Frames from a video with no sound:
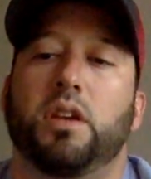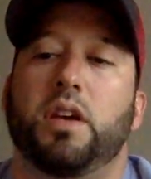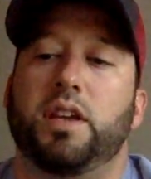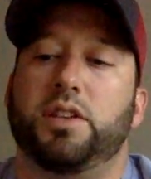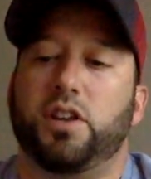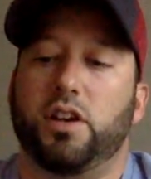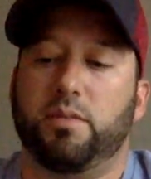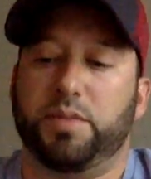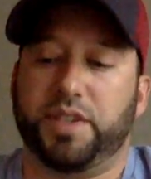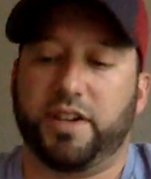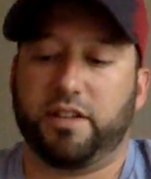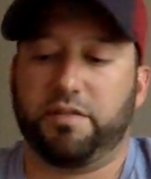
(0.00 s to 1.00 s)
In terms
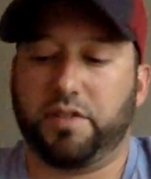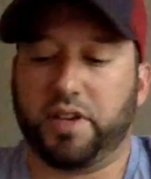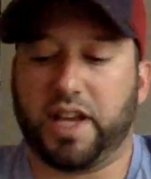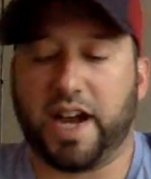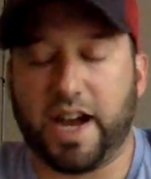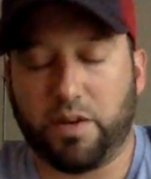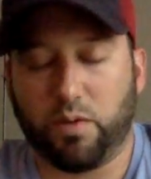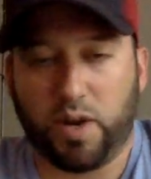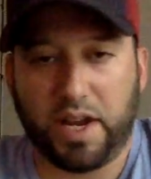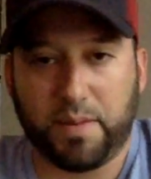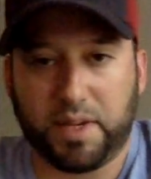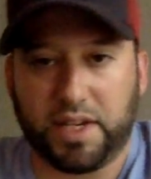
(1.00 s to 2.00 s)
of guide
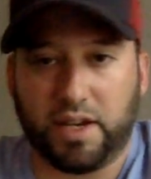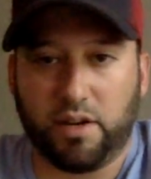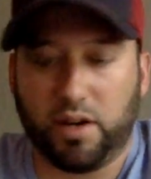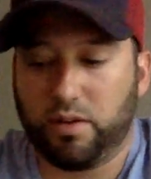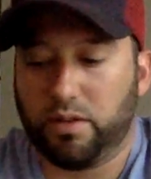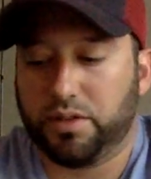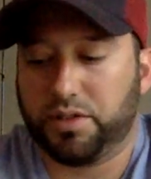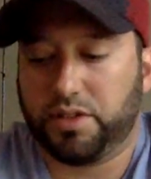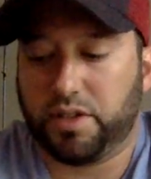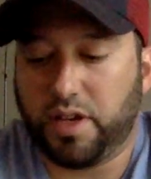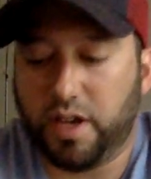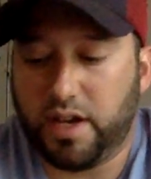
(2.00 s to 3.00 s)
ring materials,
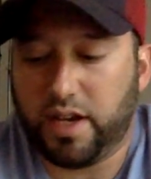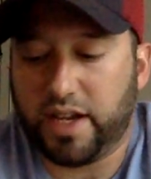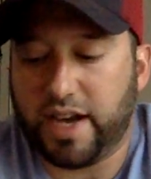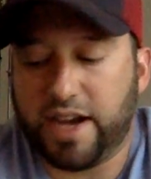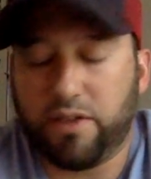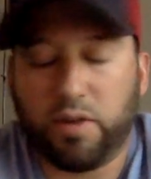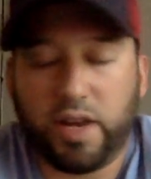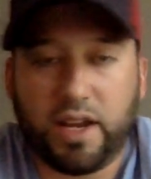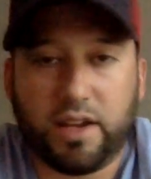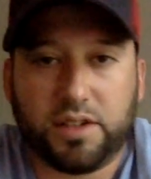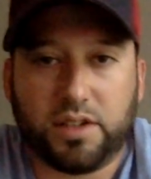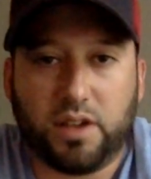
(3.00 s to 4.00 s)
guide
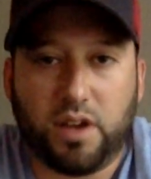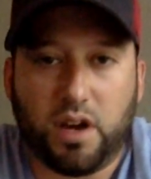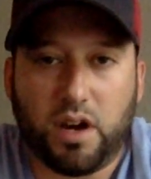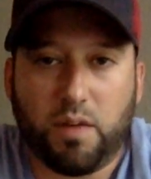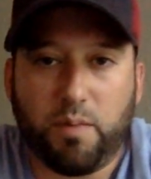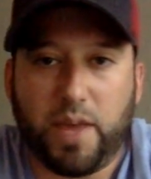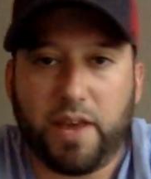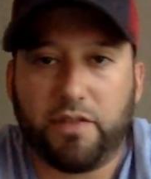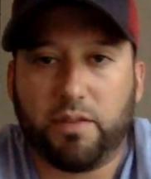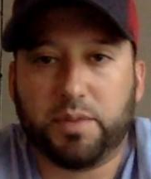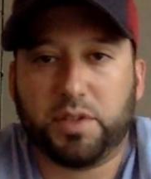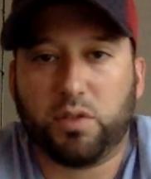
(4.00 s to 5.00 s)
rings are made
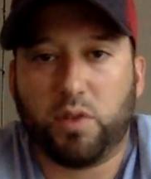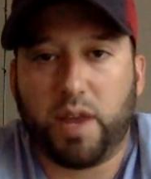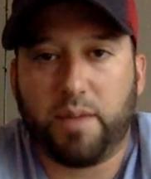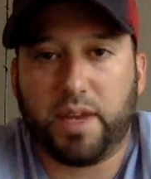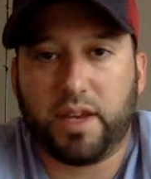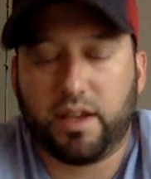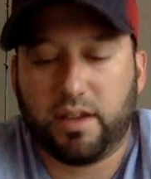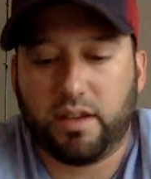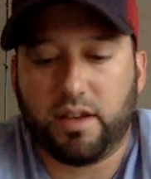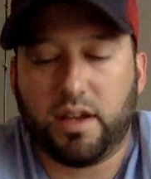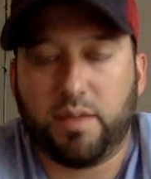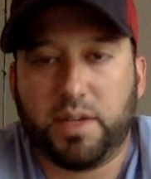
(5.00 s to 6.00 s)
from ceramic
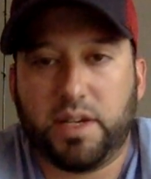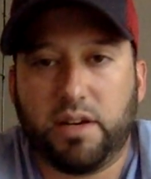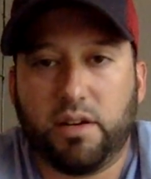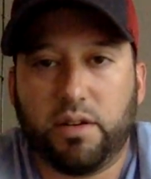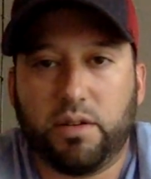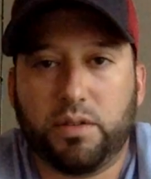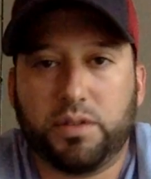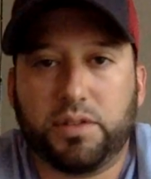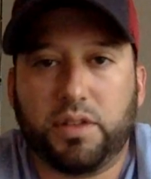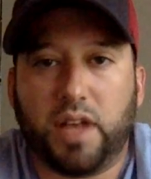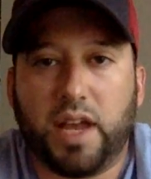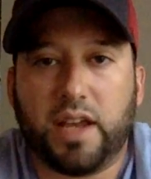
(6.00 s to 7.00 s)
materials
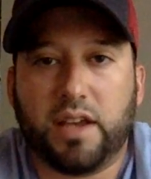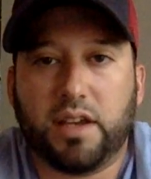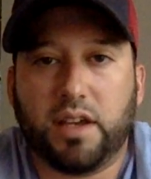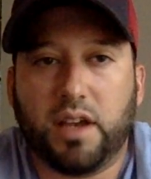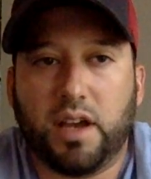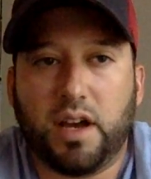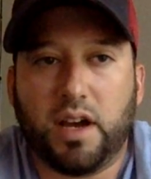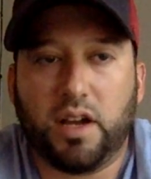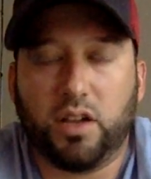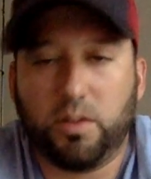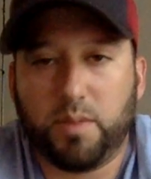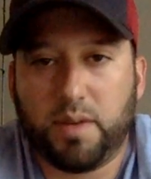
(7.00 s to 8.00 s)
like
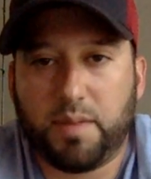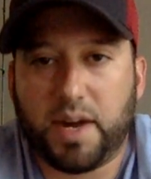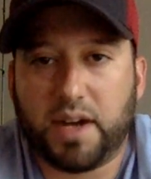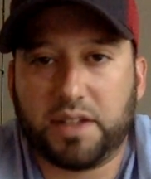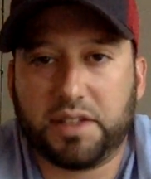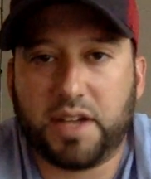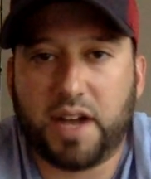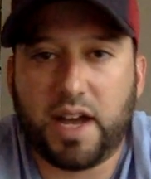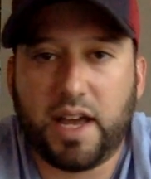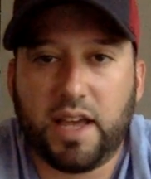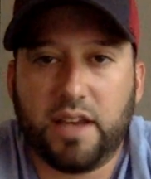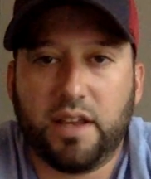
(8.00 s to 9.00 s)
aluminum
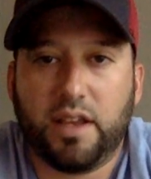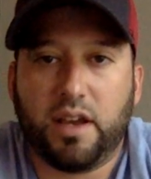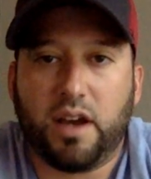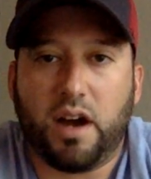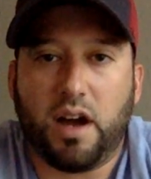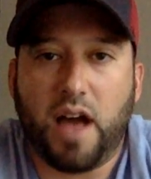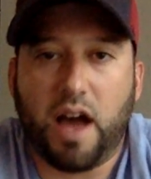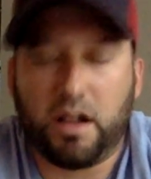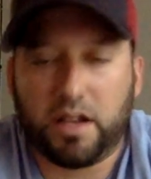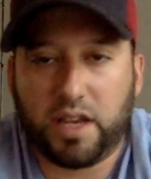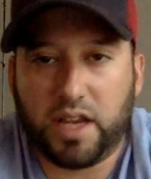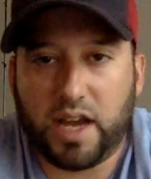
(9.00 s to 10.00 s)
oxide,
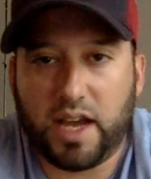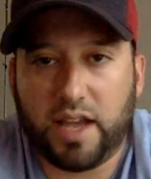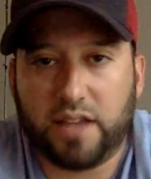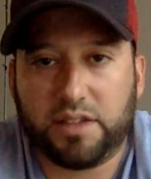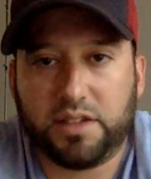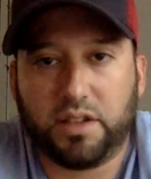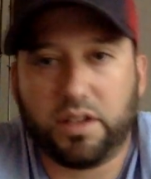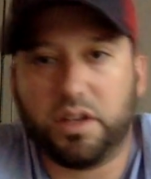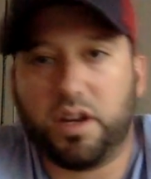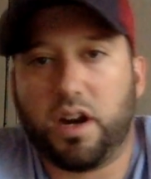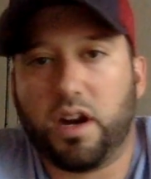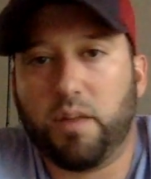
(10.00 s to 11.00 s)
alkanite, silicon
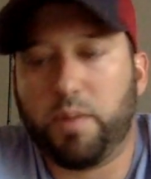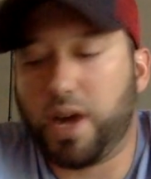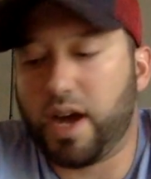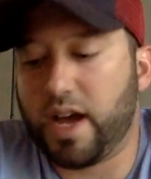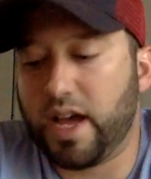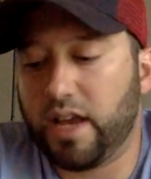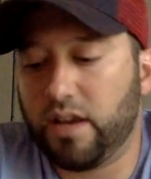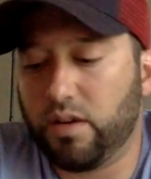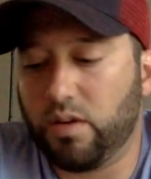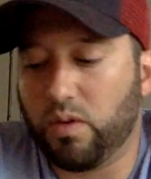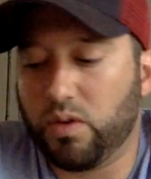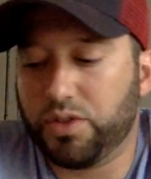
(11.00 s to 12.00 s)
carbide,
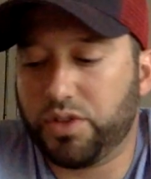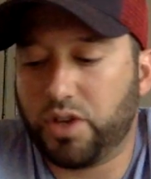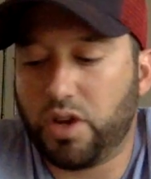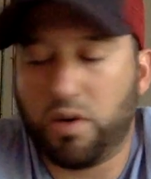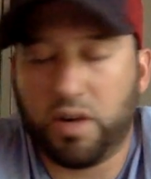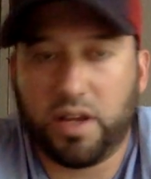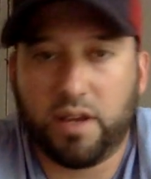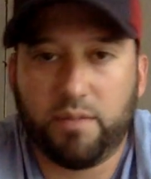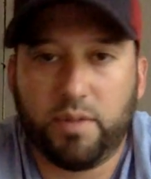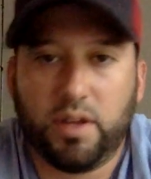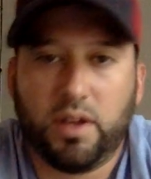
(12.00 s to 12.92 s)
or zirconium.